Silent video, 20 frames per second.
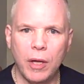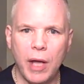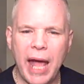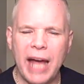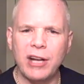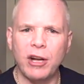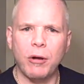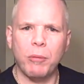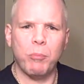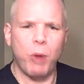
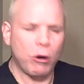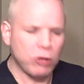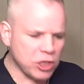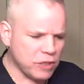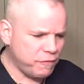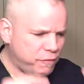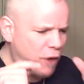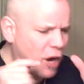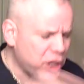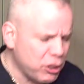at her
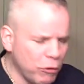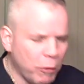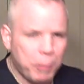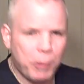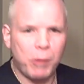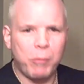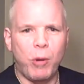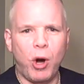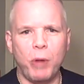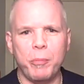most
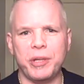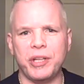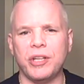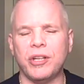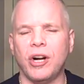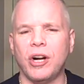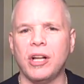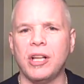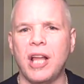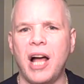vulnerable moment
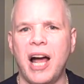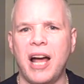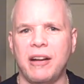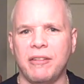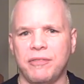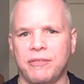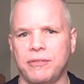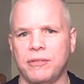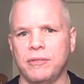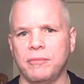in her
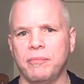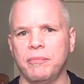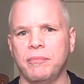life.